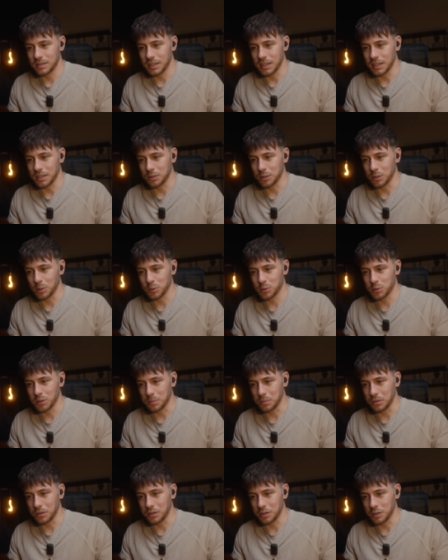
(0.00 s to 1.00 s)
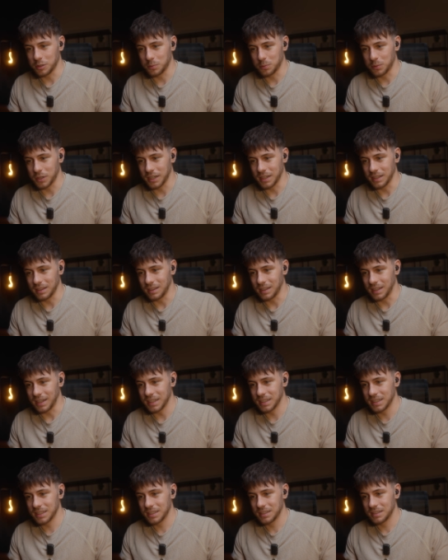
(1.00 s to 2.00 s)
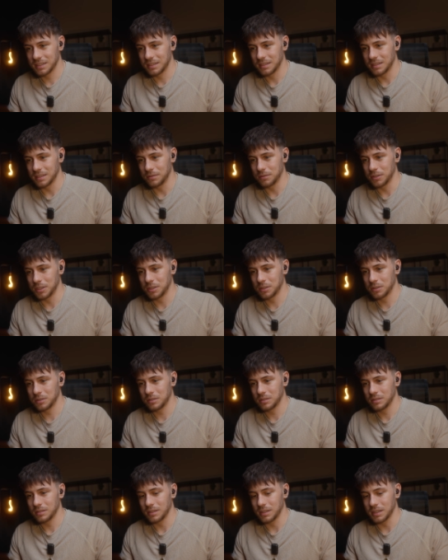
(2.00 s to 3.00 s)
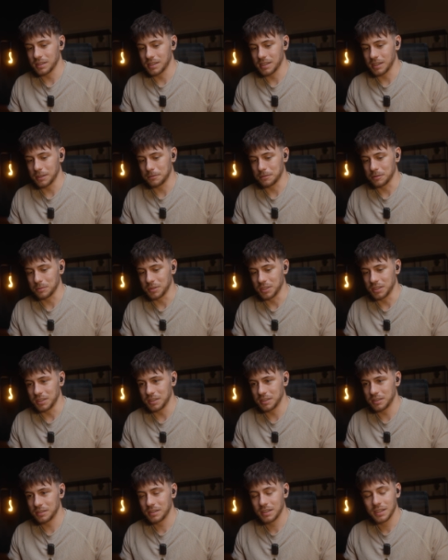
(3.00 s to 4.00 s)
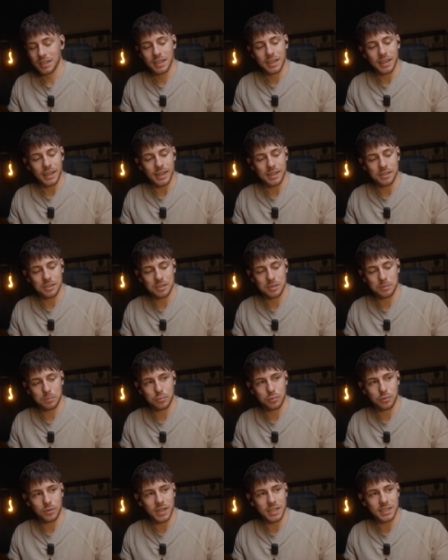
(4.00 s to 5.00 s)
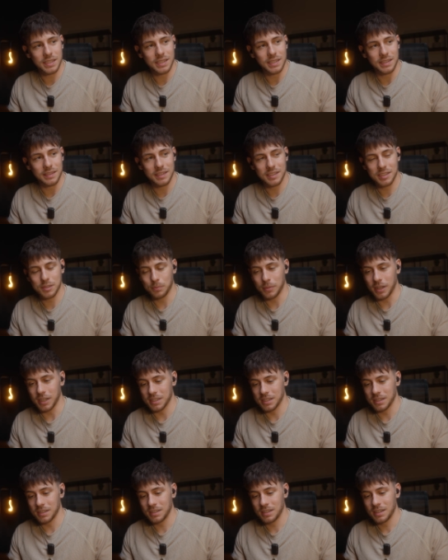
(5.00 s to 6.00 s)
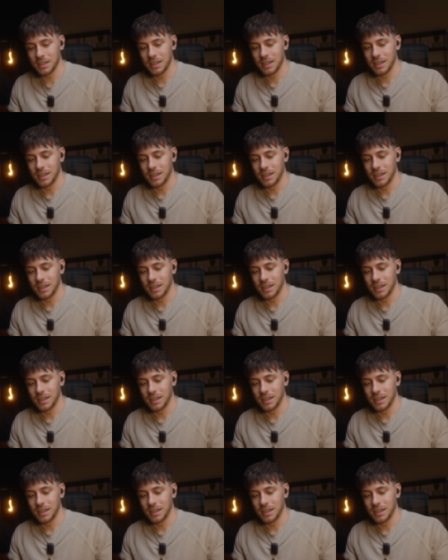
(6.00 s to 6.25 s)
and I go to a point where I like the video, let's say from here, I just press this button